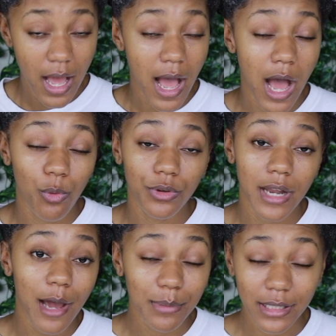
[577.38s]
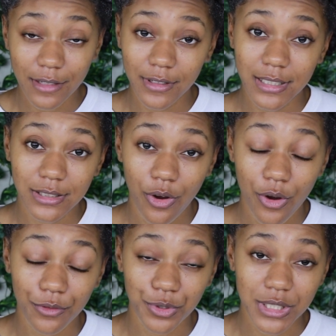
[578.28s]
I will not be leaving this
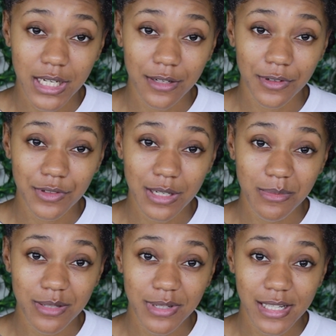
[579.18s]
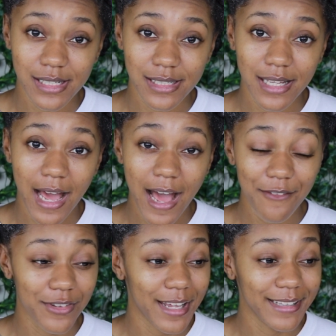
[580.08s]
on for 10 to 15 minutes because I
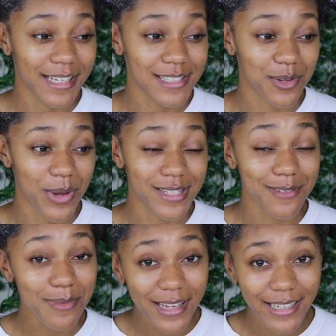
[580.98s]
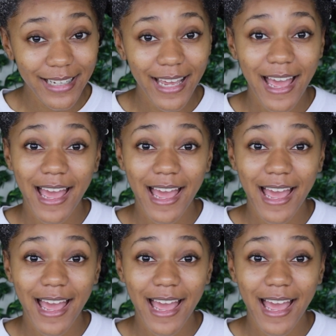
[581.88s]
feel like that's a waste of money.